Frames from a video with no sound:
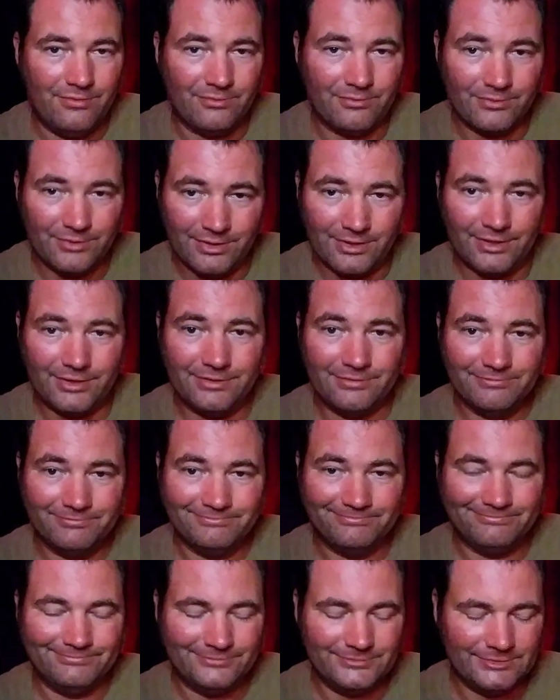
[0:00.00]
Really.
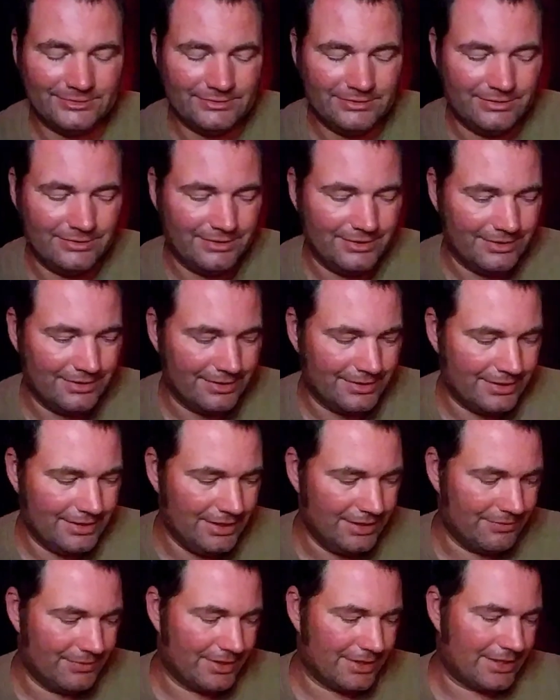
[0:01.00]

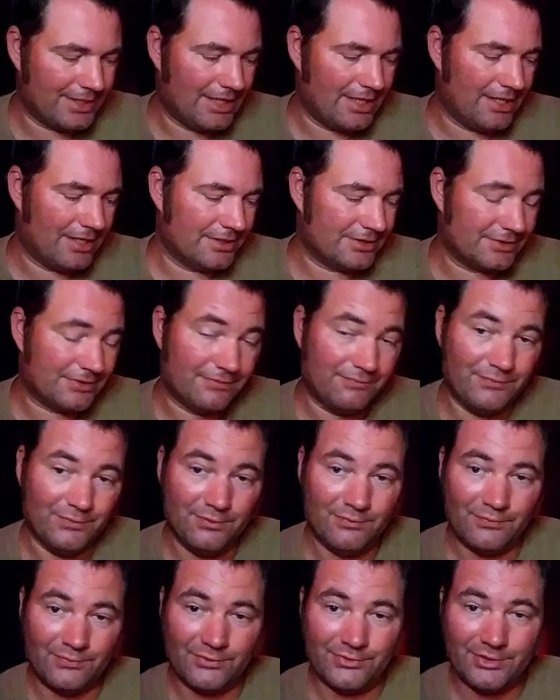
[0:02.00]
Anyway, guys,
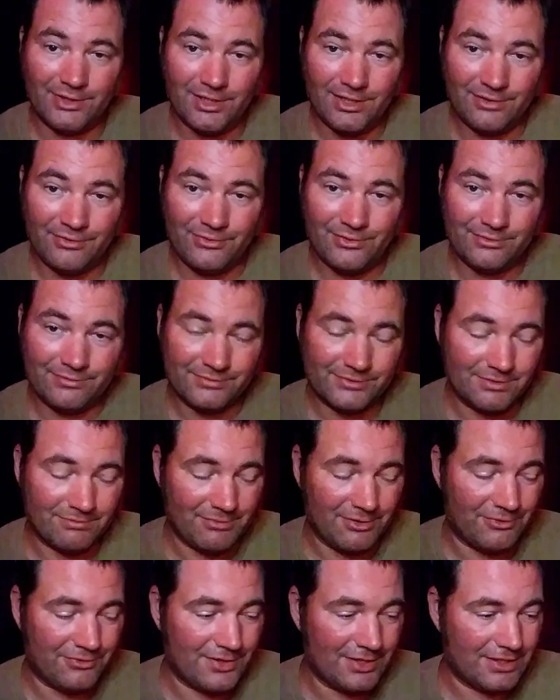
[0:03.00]
food for thought,
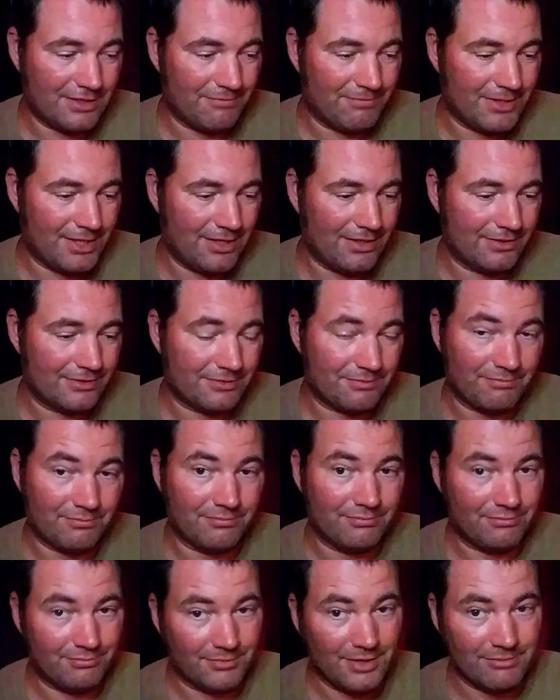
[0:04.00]
something to think about,
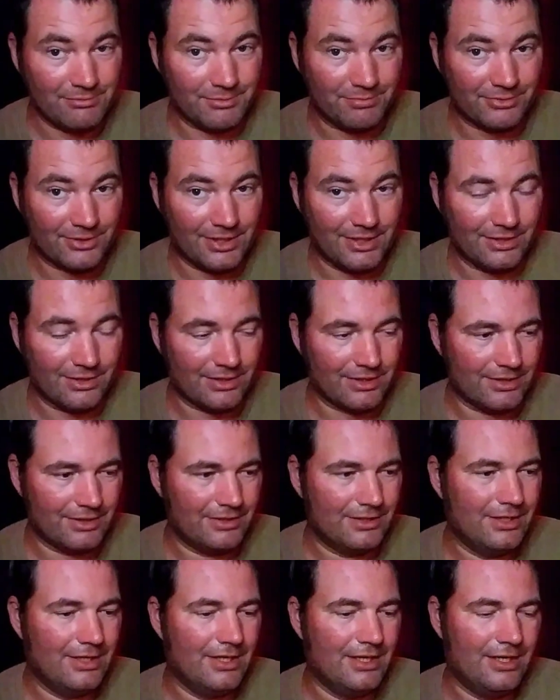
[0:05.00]
maybe plan on.
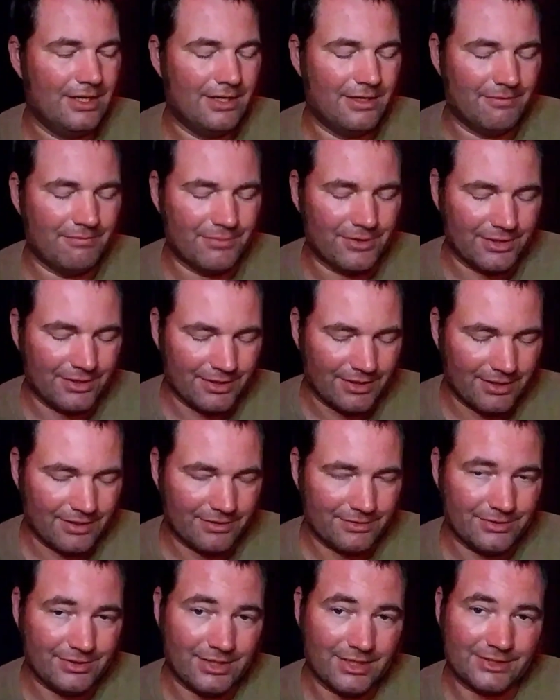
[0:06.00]

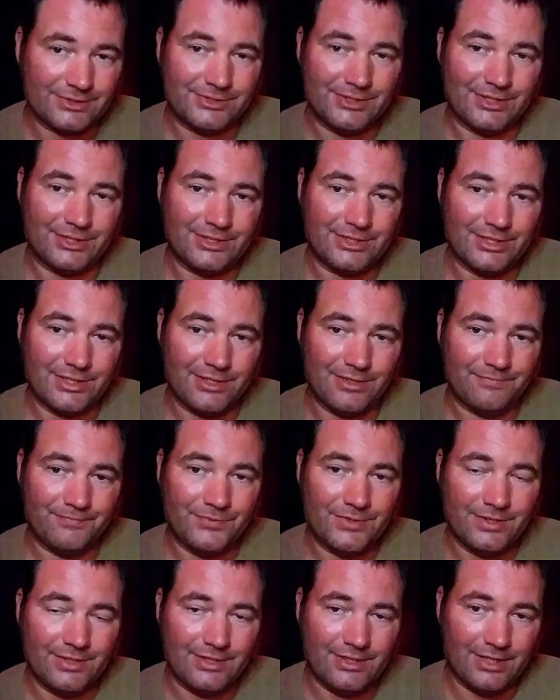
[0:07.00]
But you guys take care.
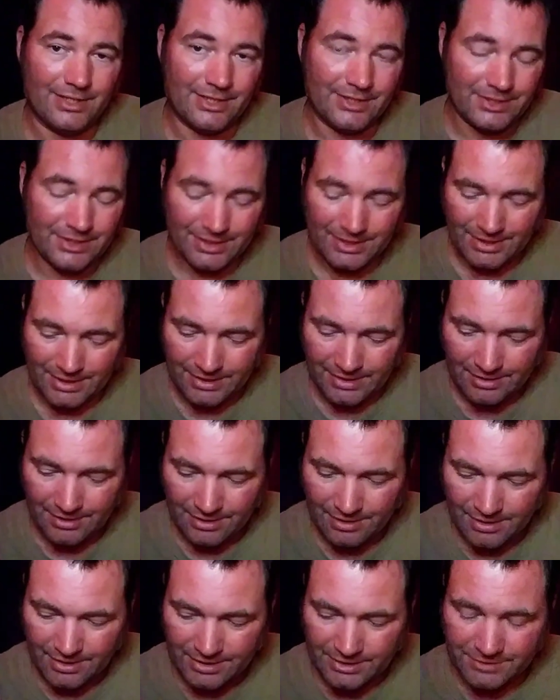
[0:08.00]
Again,
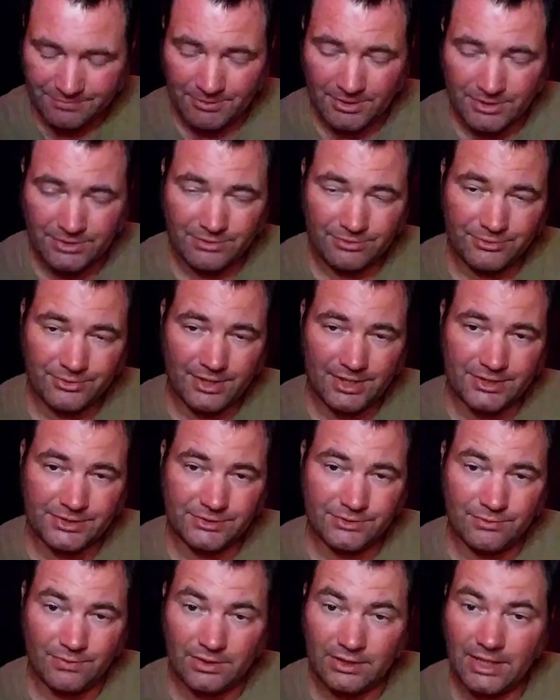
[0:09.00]
special thanks
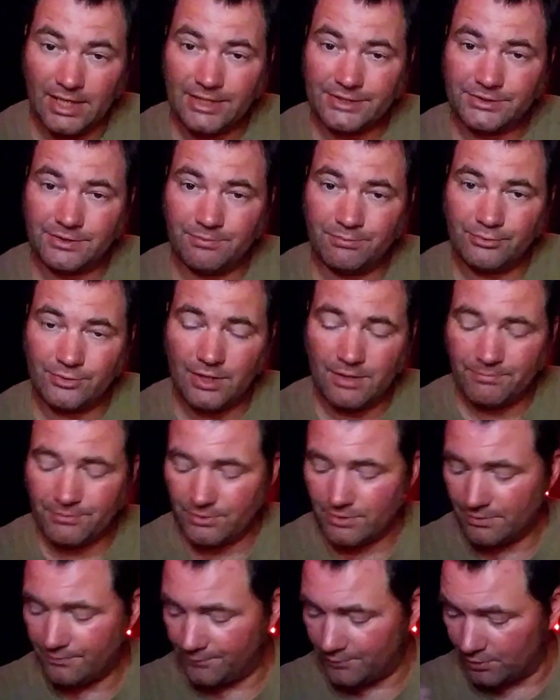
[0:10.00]
to Alaska
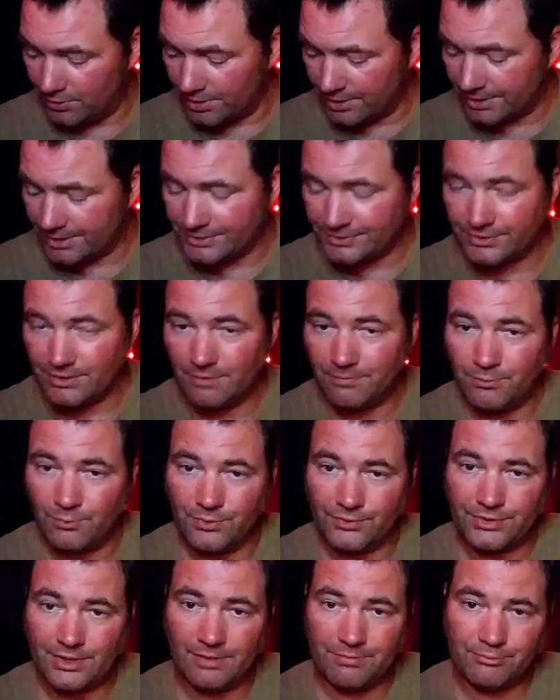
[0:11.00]
Prepper for hooking us up
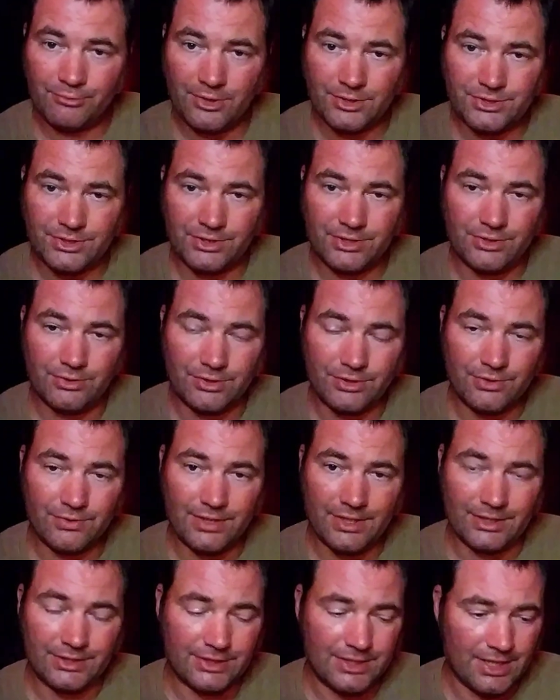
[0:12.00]
with that pressure cooker
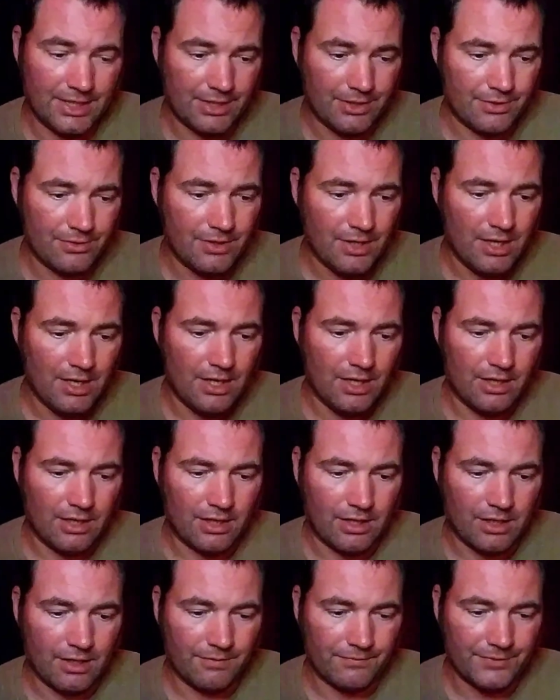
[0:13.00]
and canner.
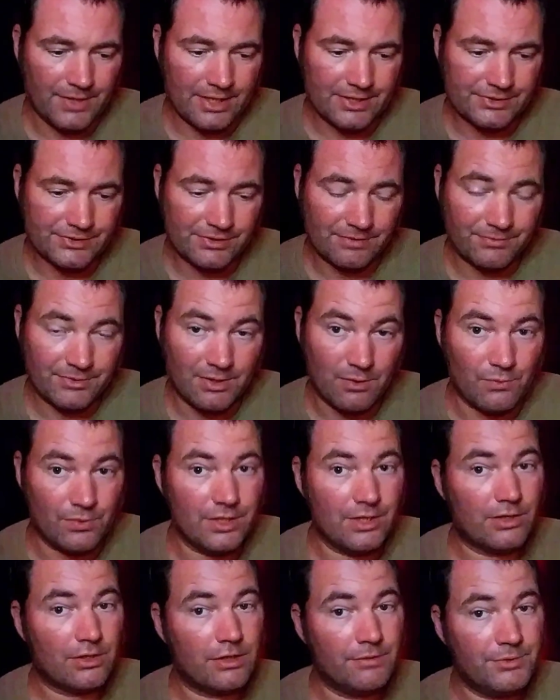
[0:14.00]
That is something that
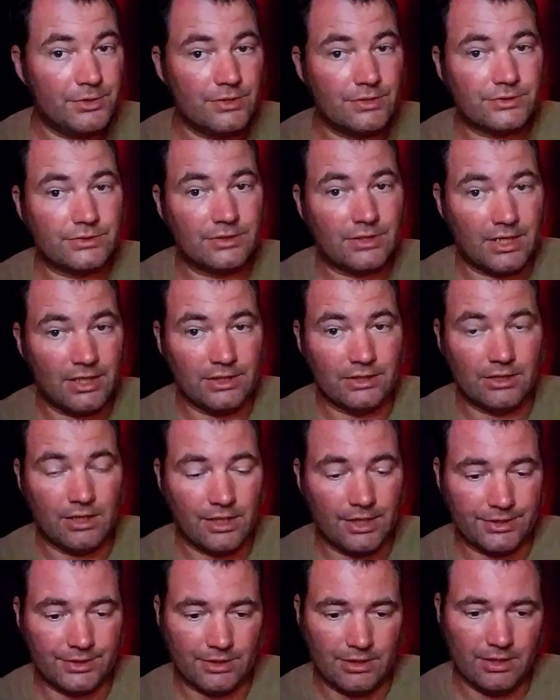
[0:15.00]
we are going to be using a
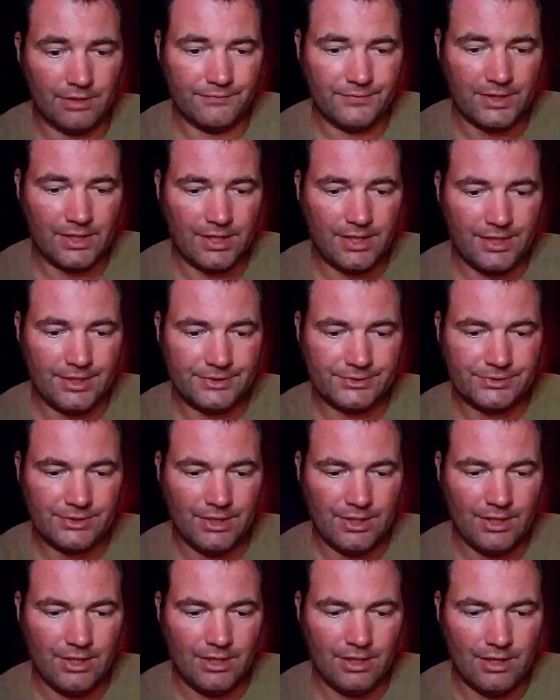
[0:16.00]
lot of, guys.
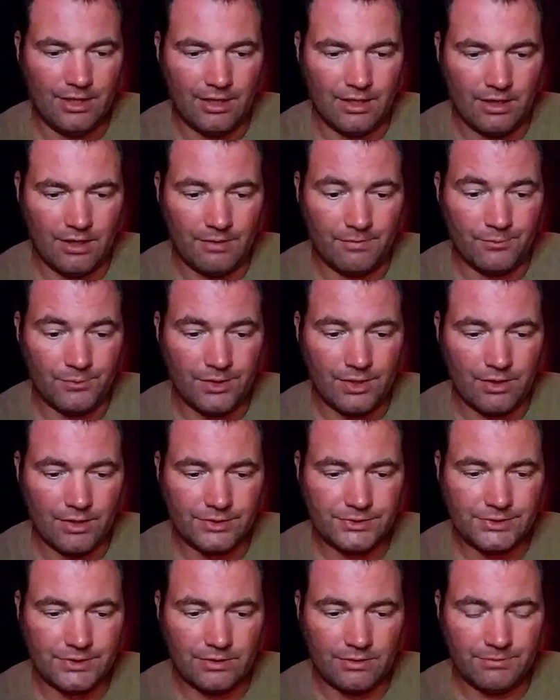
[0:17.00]
We are
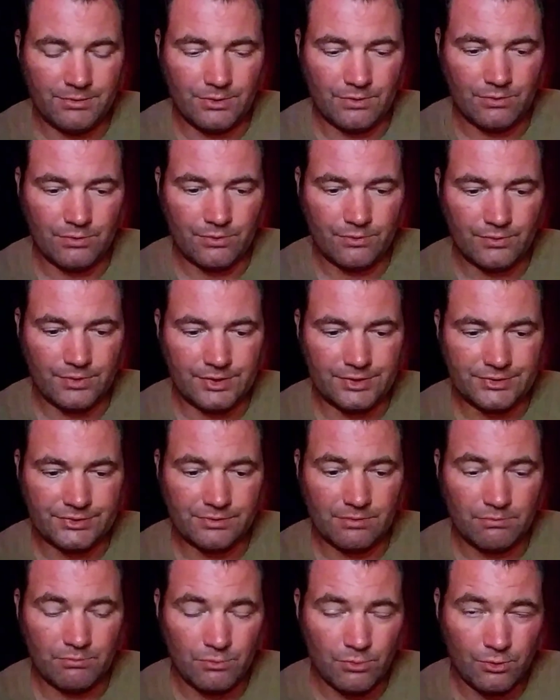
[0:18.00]
also going to be ordering
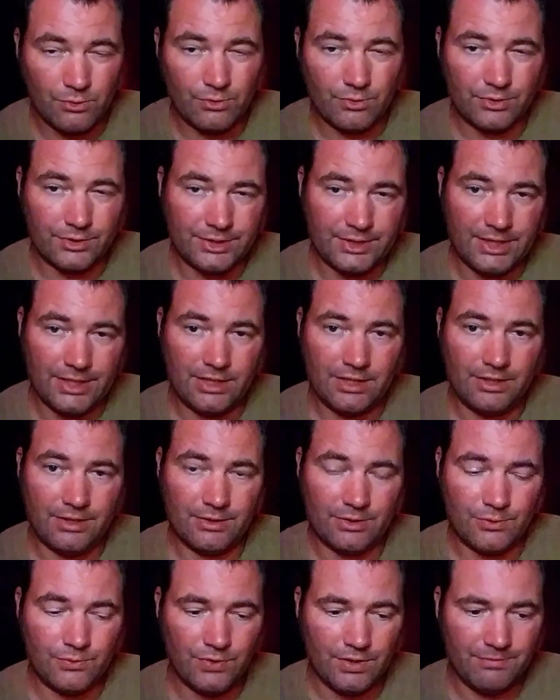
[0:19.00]
some more canning
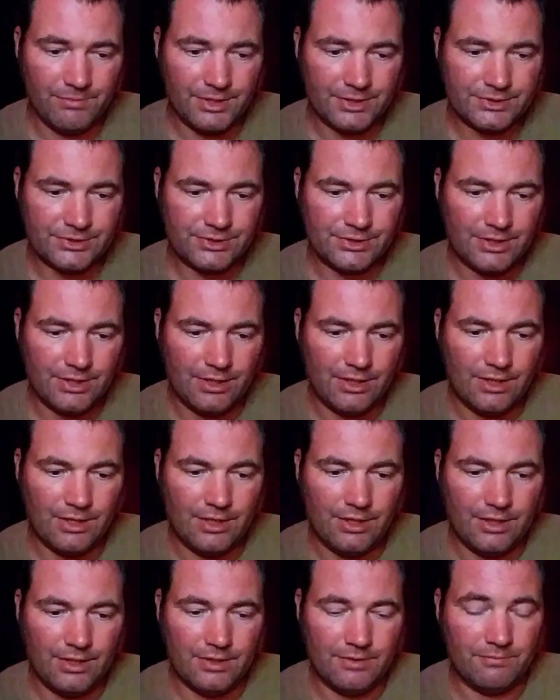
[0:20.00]
equipment
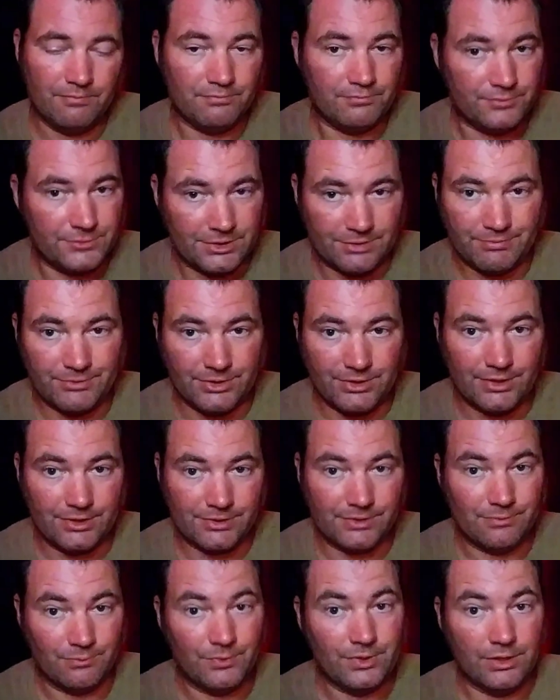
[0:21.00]
just
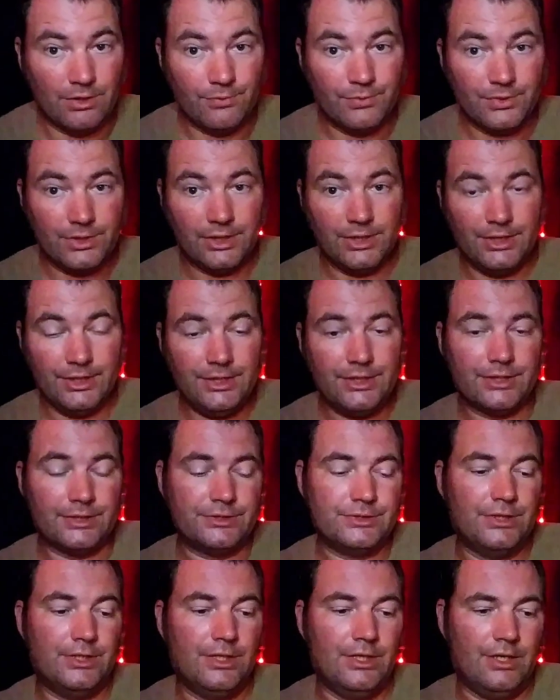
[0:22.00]
because we know we're going to need
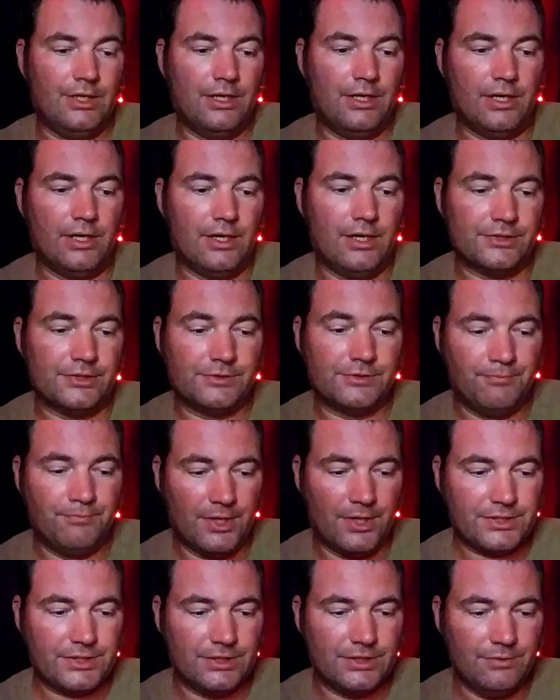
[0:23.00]
it,
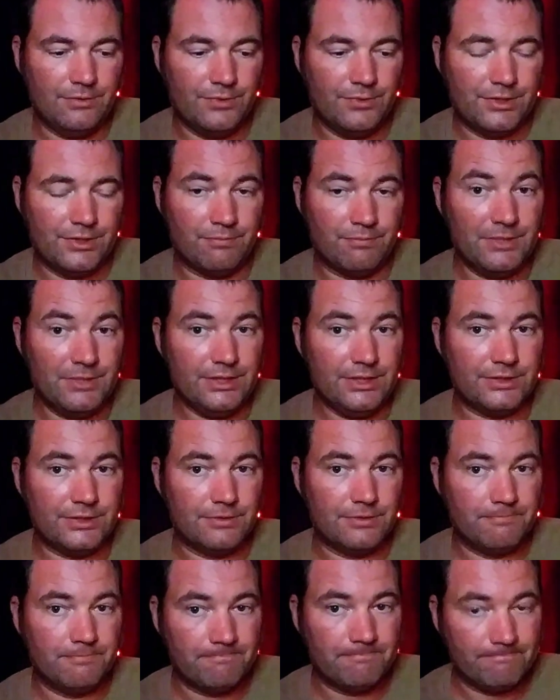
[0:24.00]
especially with meat.